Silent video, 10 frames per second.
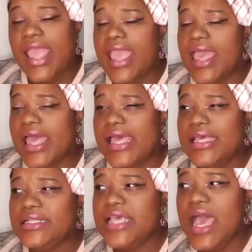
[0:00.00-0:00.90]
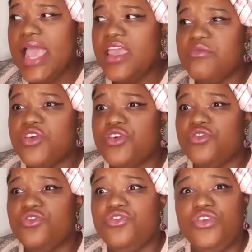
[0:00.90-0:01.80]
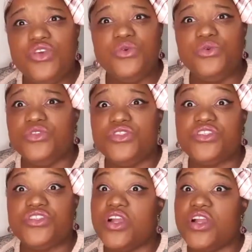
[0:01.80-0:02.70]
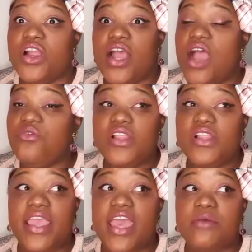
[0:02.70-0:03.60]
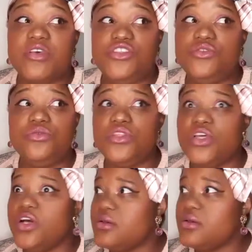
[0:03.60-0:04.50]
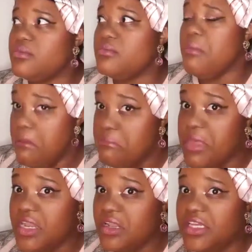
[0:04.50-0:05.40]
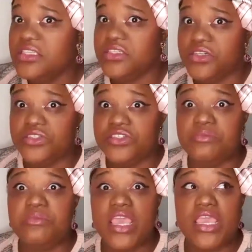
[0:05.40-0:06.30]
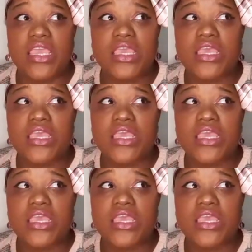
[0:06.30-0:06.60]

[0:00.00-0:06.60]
And I am confused, sir. I really am, because you look Middle Eastern to me.